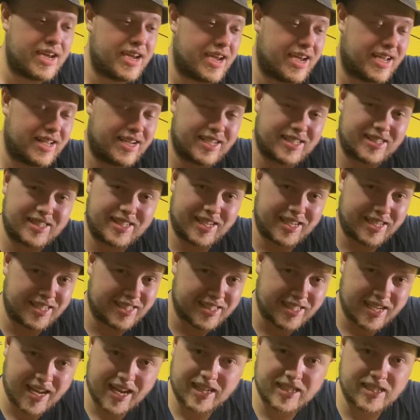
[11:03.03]
and that's the
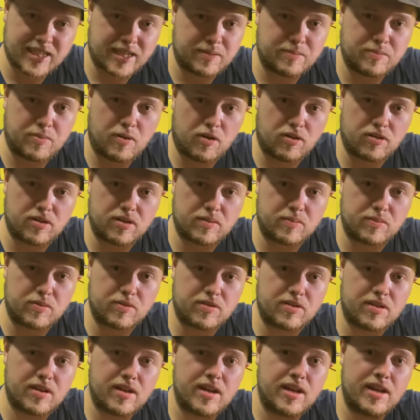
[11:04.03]
exact same part
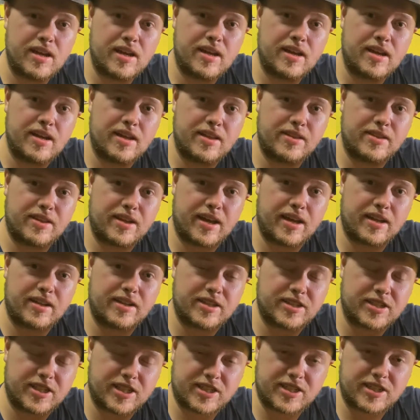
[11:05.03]
number that the
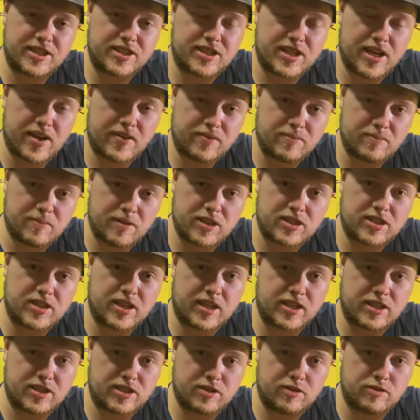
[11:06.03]
67
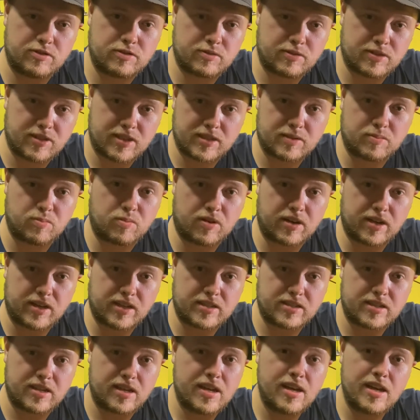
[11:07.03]
Mustangs use with disc
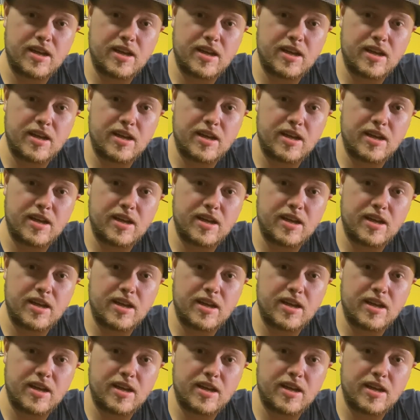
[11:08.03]
brakes.